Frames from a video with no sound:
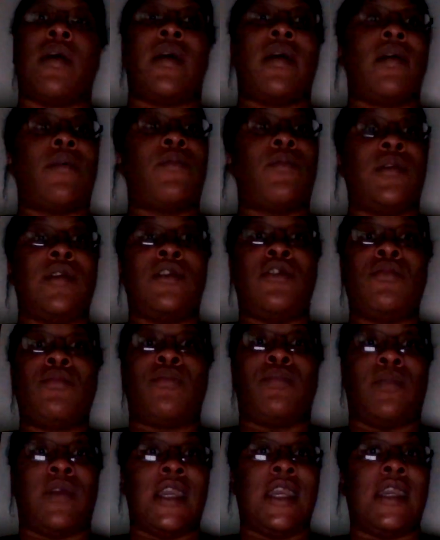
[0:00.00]
when you
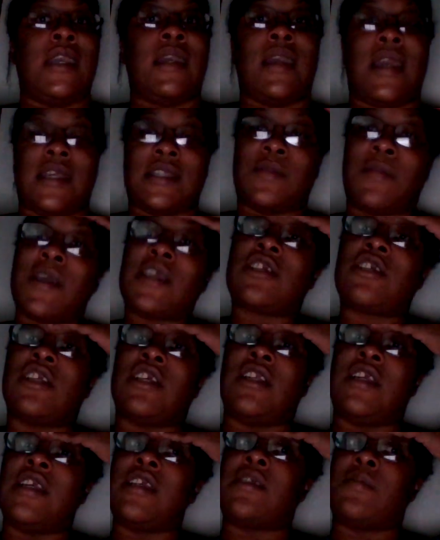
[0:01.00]
read, especially
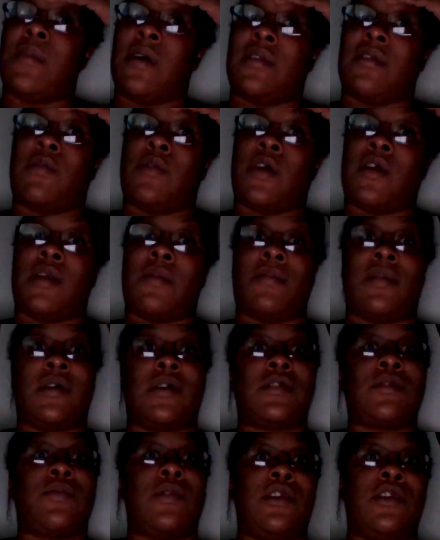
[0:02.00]
these motherfucking
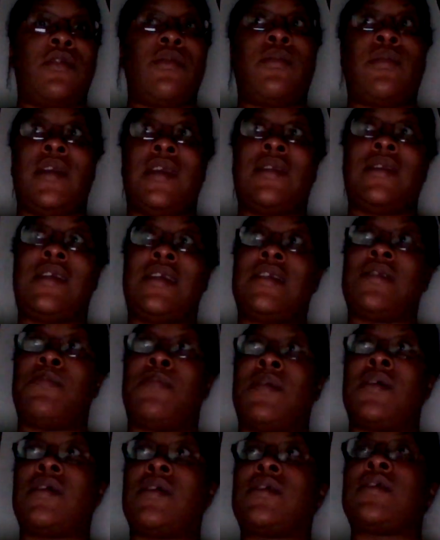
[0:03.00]
books, when you read these
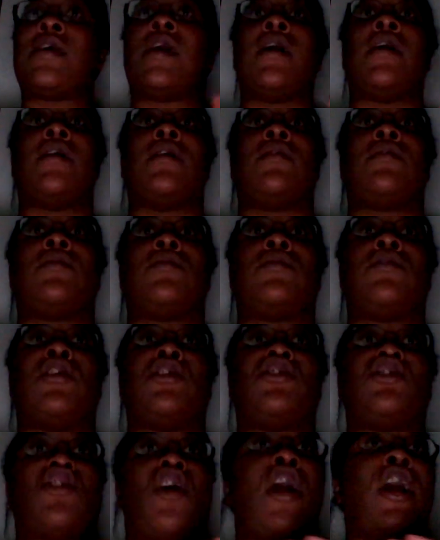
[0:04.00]
books, the
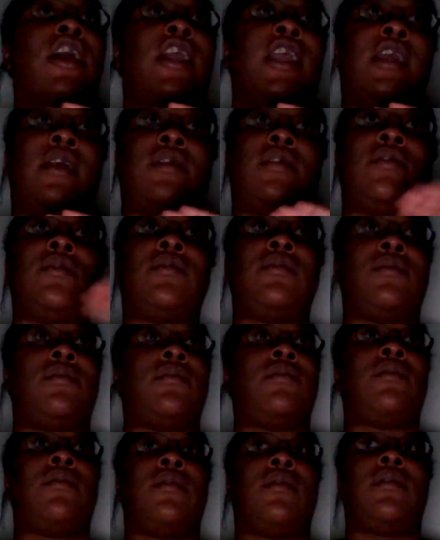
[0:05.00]
jargon,
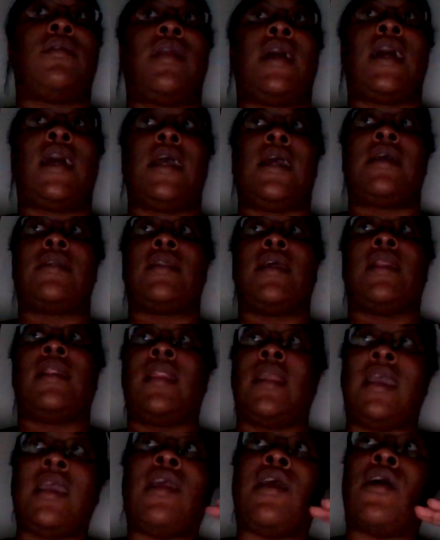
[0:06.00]
like the
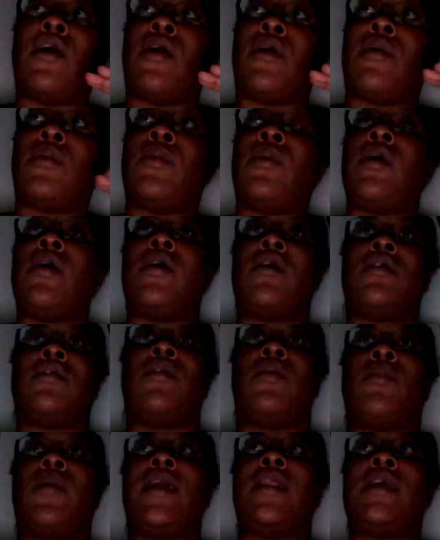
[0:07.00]
lingo,
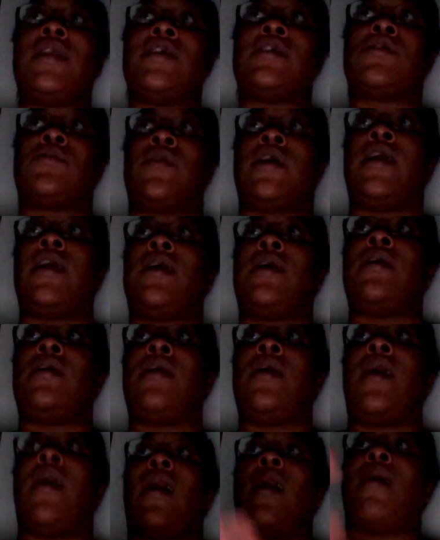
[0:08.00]
the way that it's written,
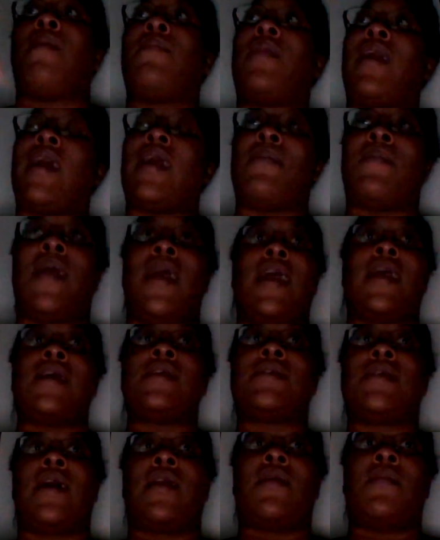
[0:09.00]
I'm like, man, it's
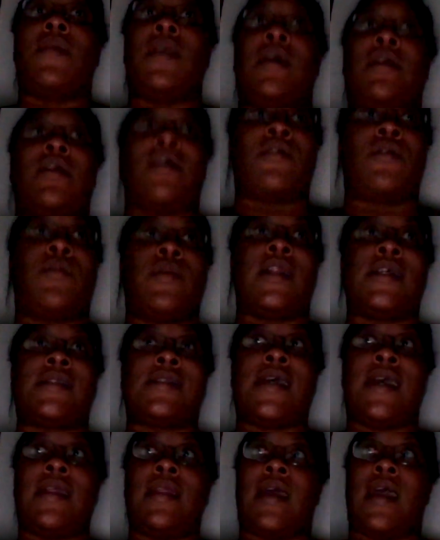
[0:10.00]
got to be another way to
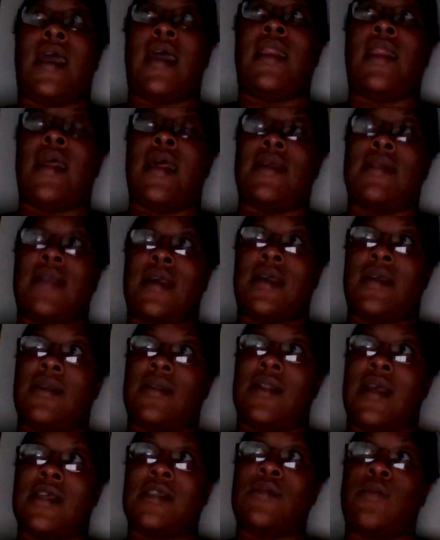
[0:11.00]
say it. And that,
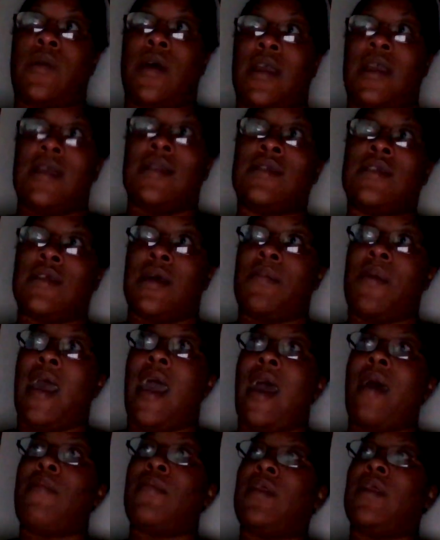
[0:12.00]
that's what ends up
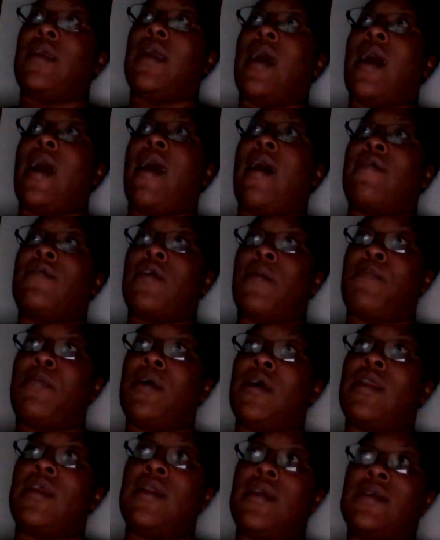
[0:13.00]
happening. I have to
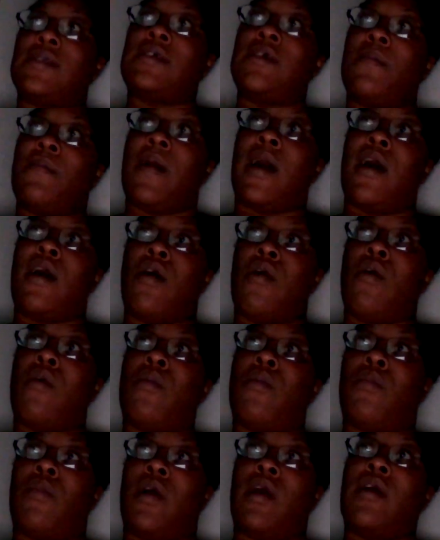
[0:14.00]
put it into my
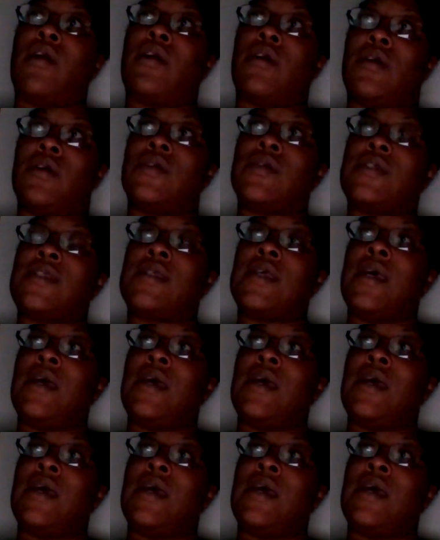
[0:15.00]
own words.